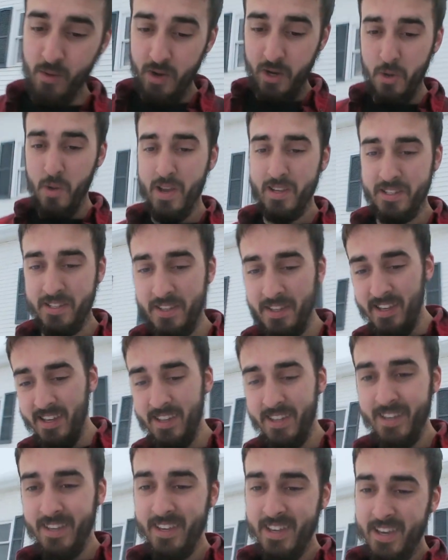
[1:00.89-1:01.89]
request it,
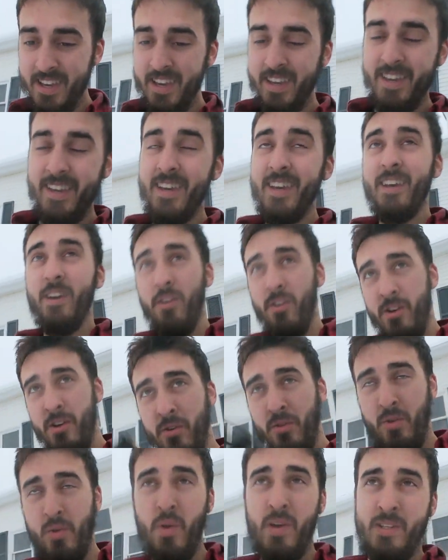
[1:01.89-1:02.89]
or
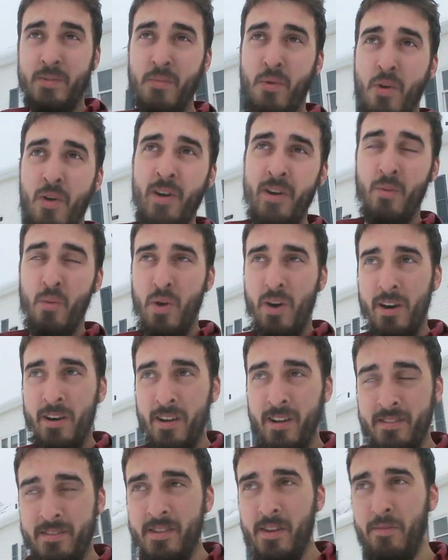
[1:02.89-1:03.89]
you request more working
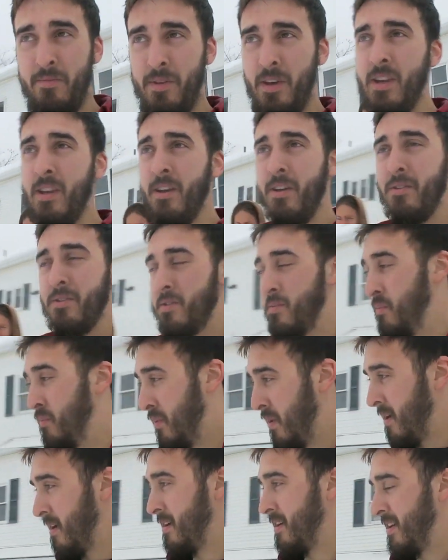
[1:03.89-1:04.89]
on stuff videos,
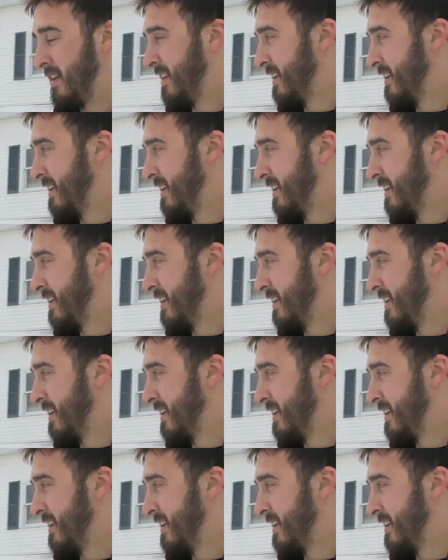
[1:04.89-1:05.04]
but